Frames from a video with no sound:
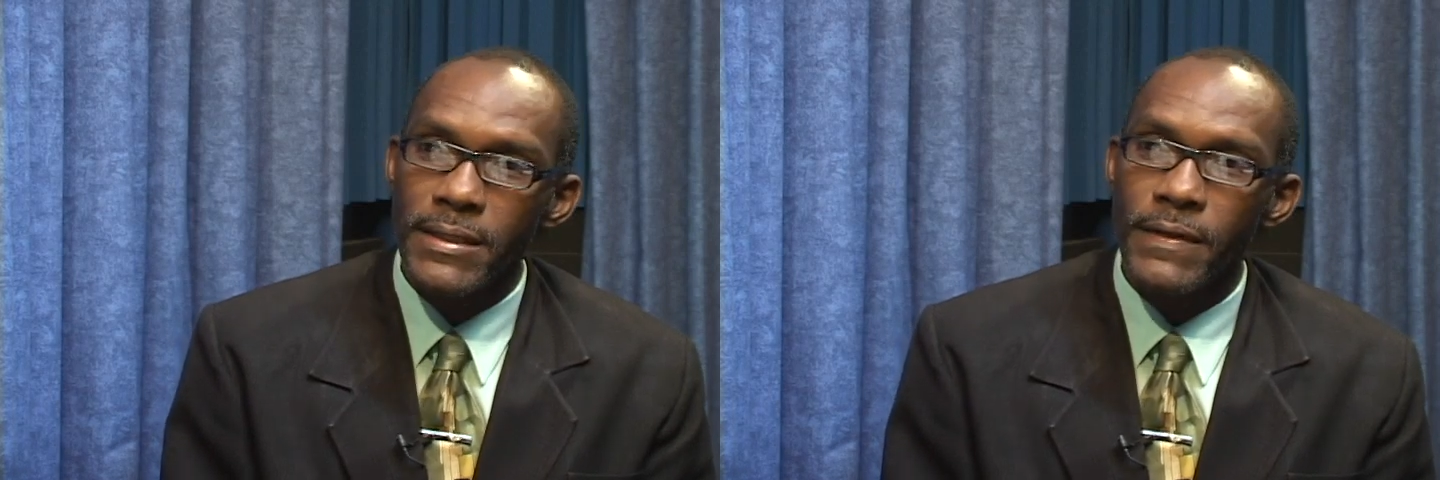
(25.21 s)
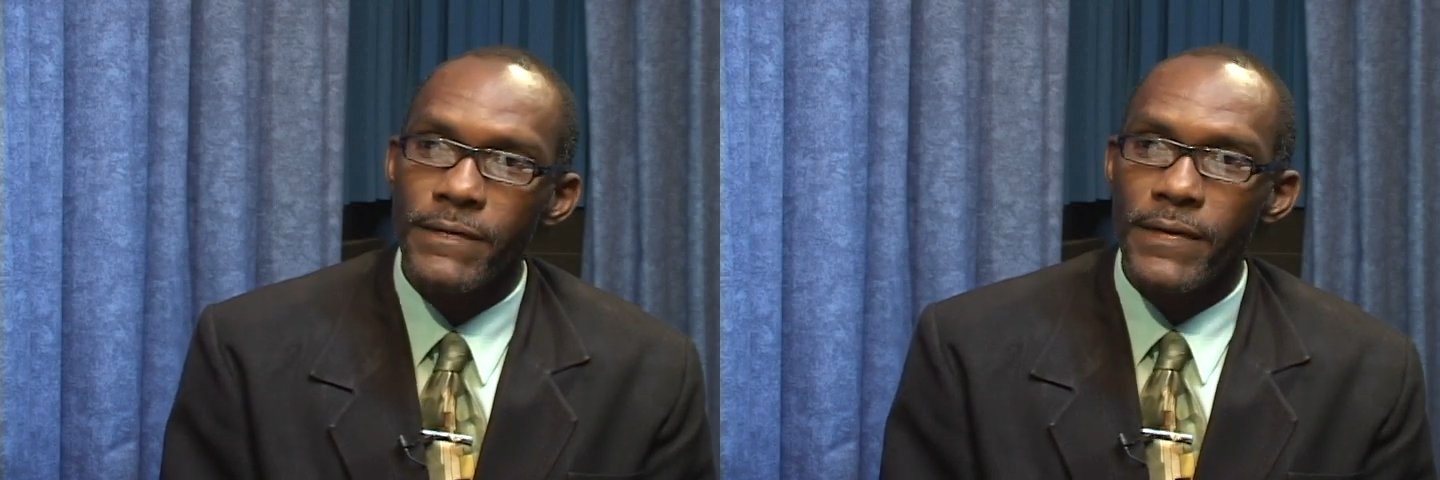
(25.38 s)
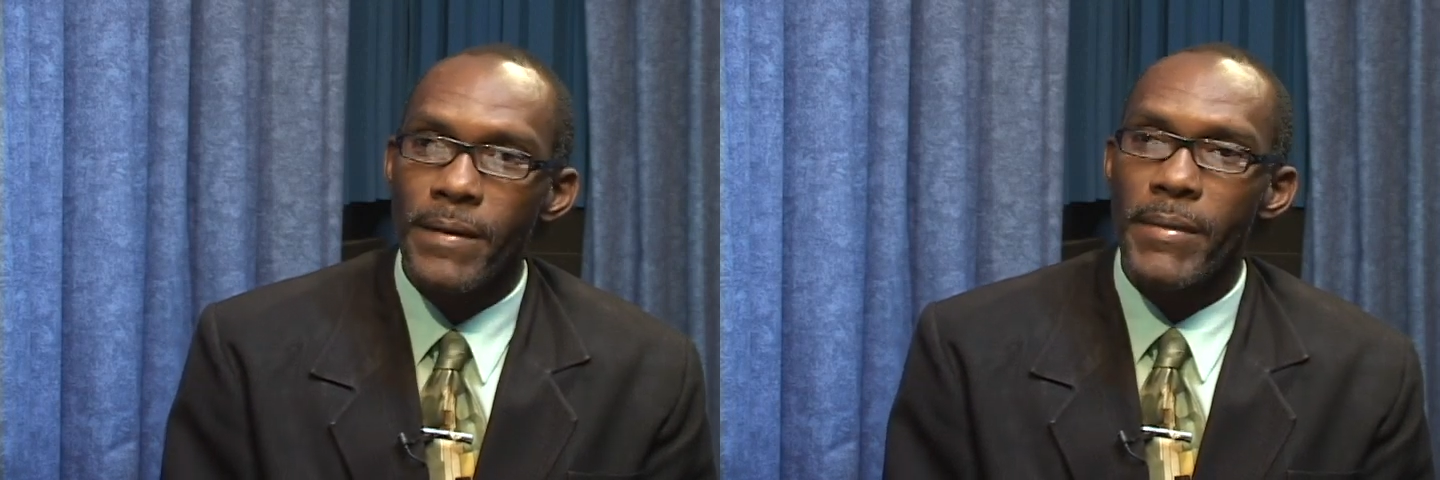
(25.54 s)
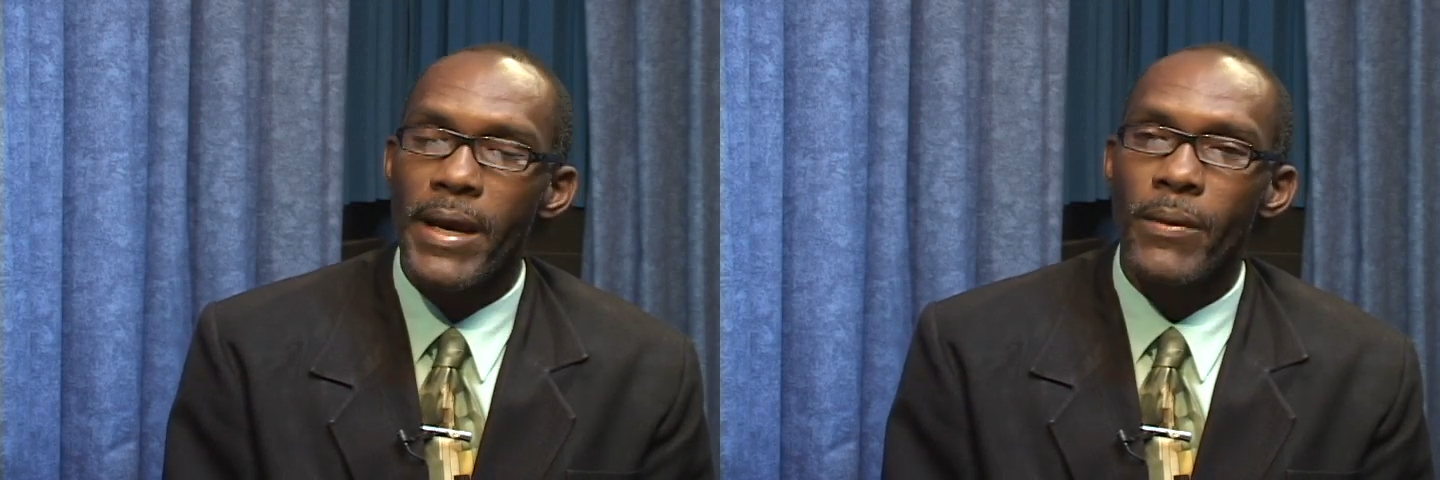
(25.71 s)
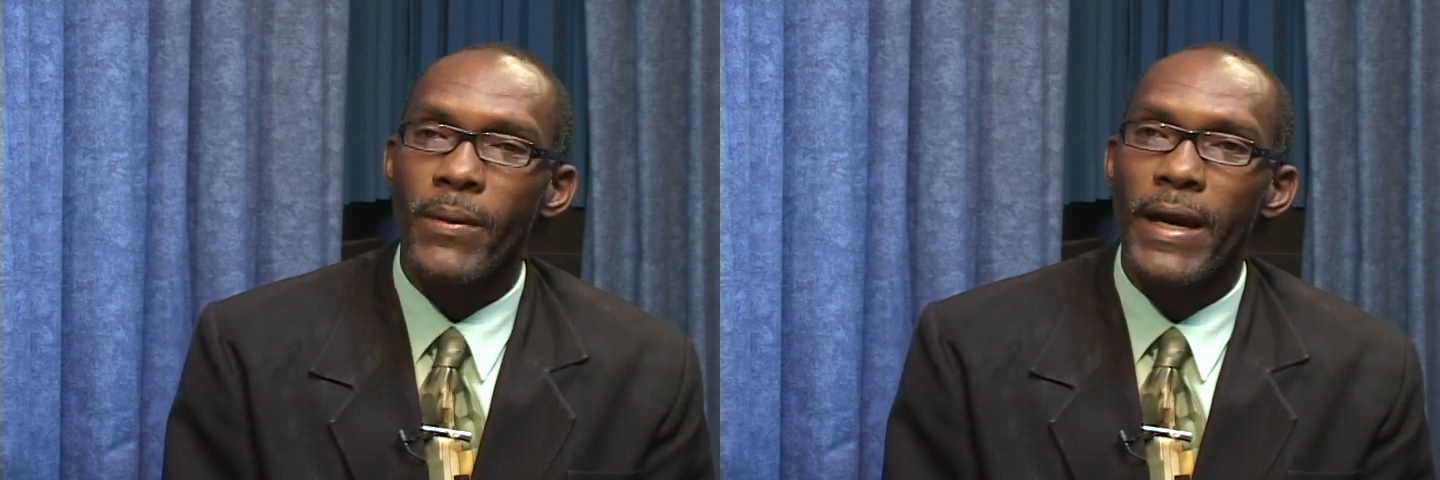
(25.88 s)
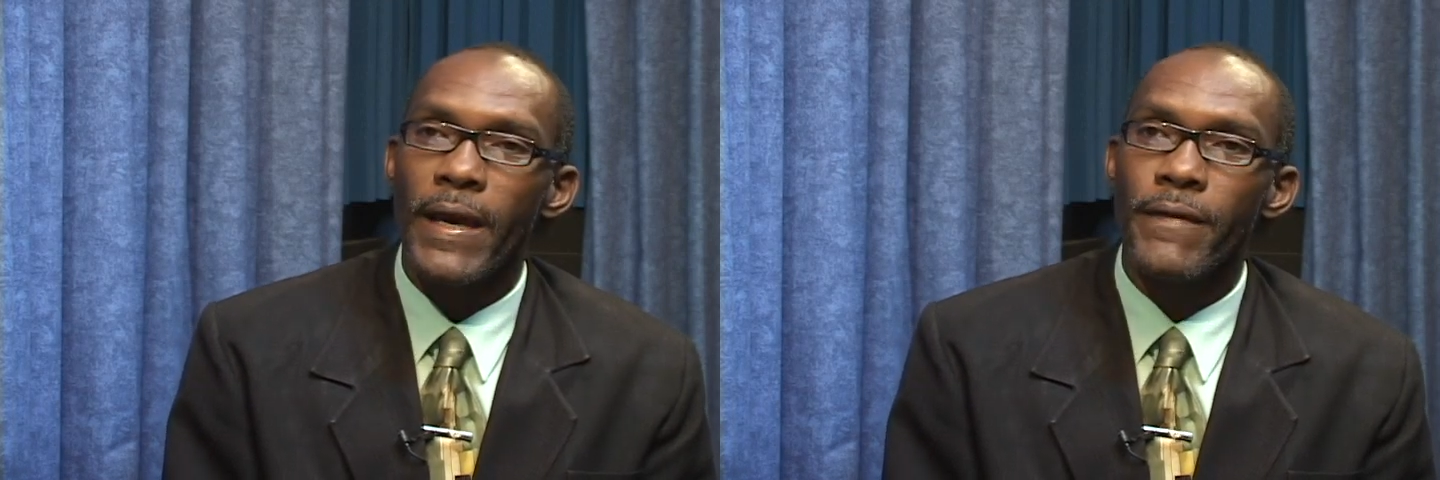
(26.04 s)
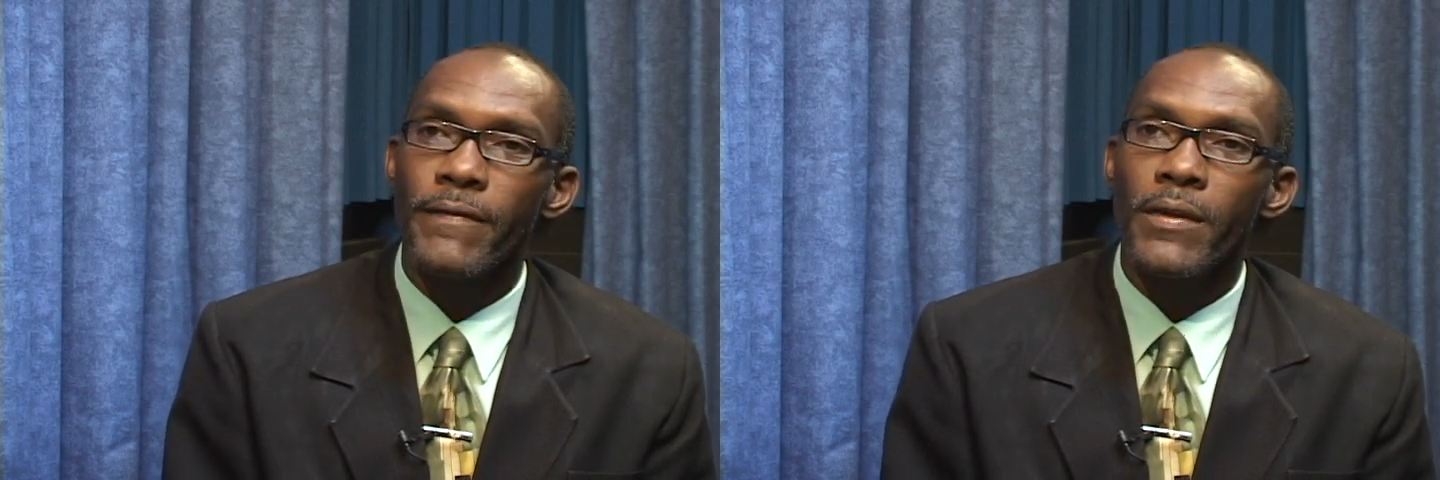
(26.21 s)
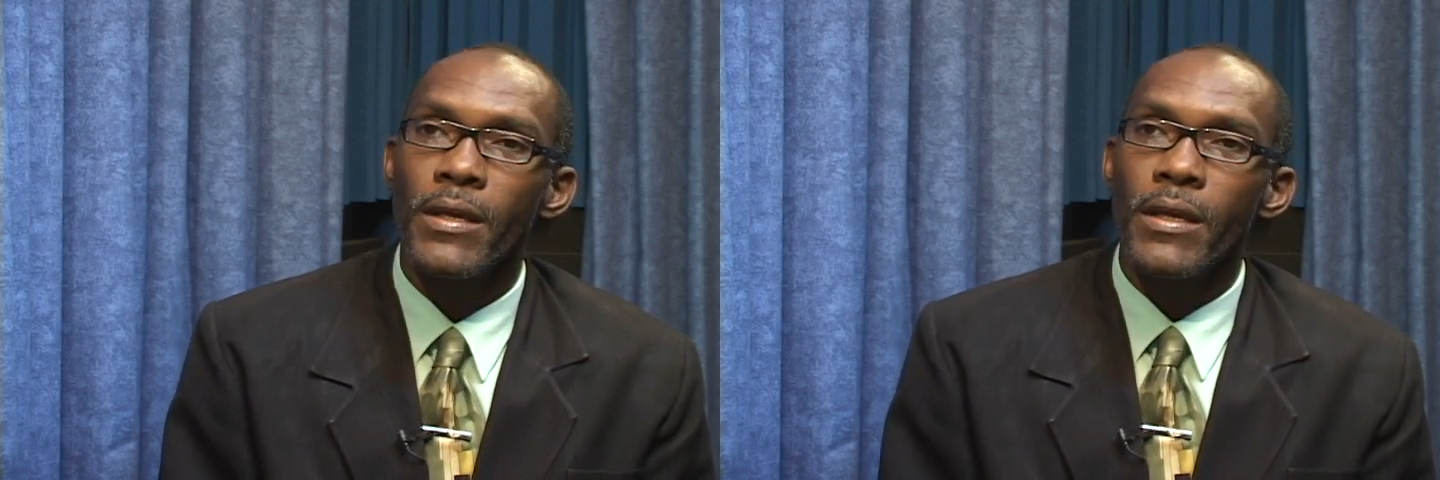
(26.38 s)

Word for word: it from my wife